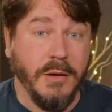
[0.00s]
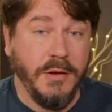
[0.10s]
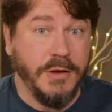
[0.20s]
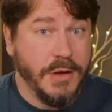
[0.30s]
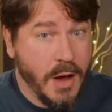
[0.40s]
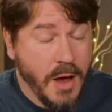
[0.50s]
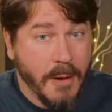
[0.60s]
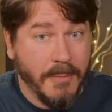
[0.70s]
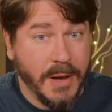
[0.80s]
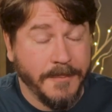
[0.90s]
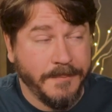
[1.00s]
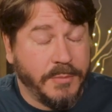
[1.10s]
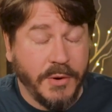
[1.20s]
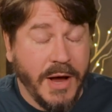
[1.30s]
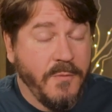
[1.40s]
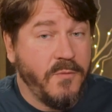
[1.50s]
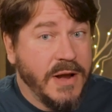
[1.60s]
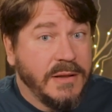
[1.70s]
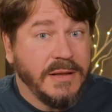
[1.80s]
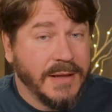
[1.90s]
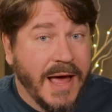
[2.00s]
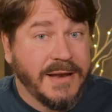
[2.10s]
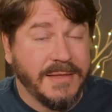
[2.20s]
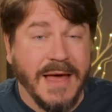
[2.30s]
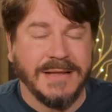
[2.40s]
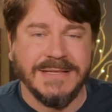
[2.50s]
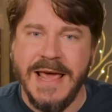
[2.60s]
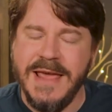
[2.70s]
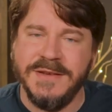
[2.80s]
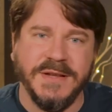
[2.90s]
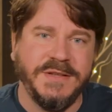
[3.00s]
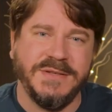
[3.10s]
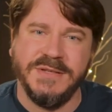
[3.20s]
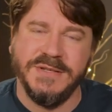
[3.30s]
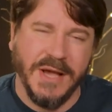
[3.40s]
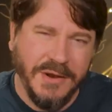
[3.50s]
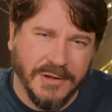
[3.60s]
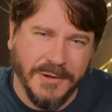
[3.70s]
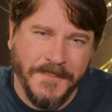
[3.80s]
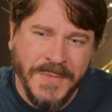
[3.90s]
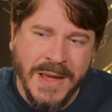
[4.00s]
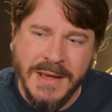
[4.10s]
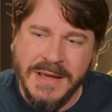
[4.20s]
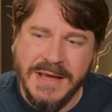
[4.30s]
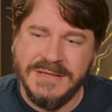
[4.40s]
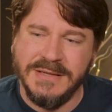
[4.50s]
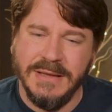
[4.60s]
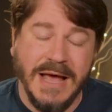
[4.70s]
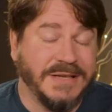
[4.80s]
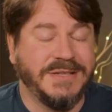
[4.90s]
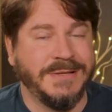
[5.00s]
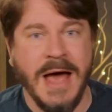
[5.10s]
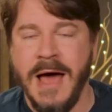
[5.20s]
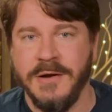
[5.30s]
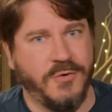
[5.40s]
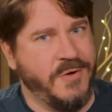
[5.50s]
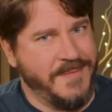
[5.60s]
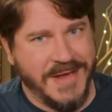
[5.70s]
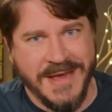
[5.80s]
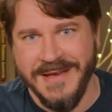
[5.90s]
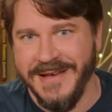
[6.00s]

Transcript: Yum. Boy, I really liked that taste. It's subtle. It's not creamy,